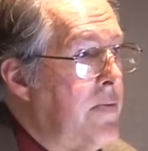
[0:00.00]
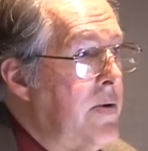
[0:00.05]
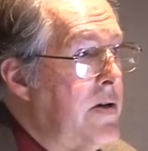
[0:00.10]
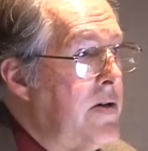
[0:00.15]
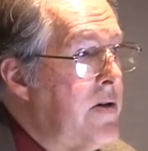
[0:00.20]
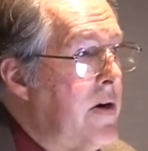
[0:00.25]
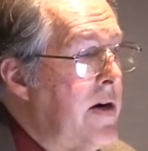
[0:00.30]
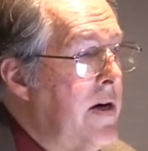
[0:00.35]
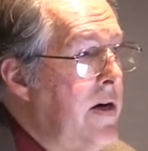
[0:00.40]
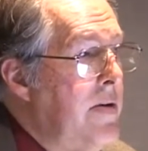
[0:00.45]
We're
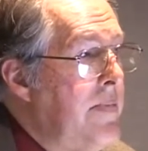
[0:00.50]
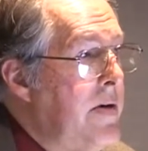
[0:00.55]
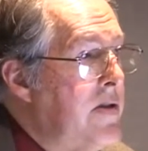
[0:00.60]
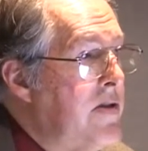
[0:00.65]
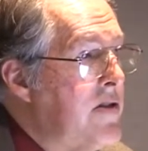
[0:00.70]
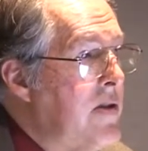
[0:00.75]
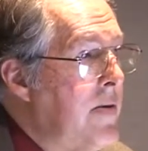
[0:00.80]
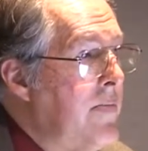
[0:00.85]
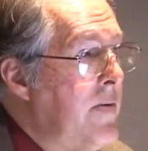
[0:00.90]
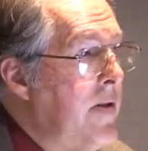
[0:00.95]
talking
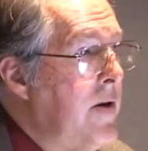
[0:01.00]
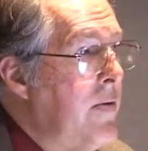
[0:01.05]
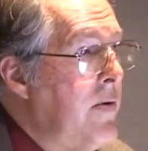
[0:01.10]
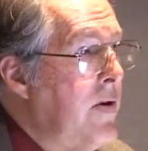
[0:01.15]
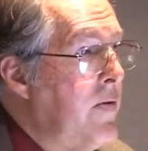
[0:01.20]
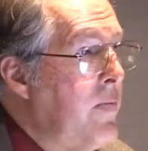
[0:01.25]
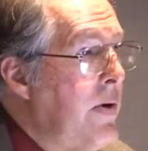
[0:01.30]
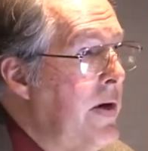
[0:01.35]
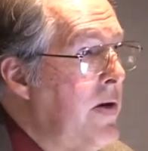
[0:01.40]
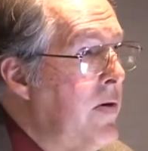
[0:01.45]
about something
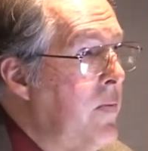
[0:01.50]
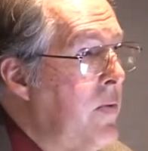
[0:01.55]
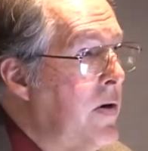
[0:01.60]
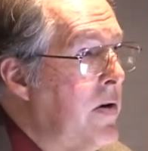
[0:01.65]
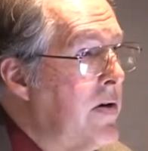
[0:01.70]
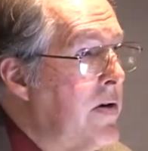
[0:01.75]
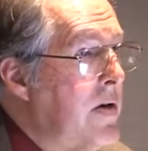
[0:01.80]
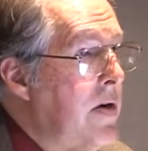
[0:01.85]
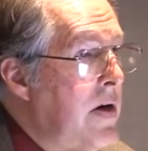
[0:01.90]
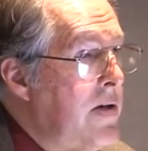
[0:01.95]
with
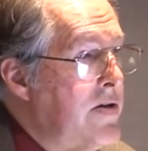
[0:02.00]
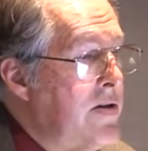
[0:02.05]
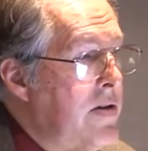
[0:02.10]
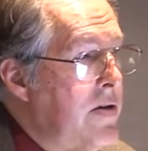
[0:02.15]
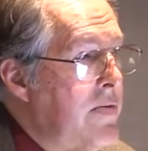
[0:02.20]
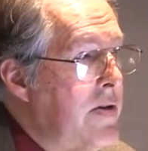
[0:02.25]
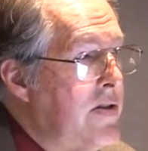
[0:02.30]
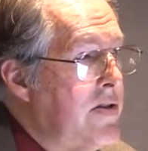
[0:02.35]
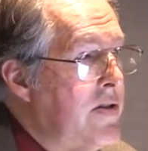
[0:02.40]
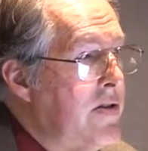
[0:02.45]
real-world
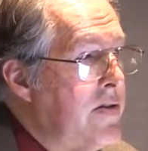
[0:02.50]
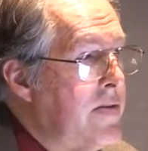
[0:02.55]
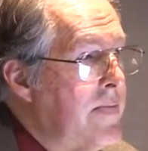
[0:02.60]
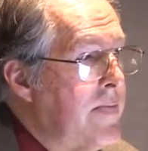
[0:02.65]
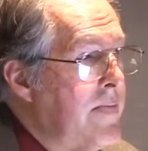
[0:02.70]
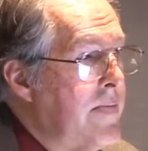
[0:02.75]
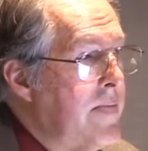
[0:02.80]
consequences.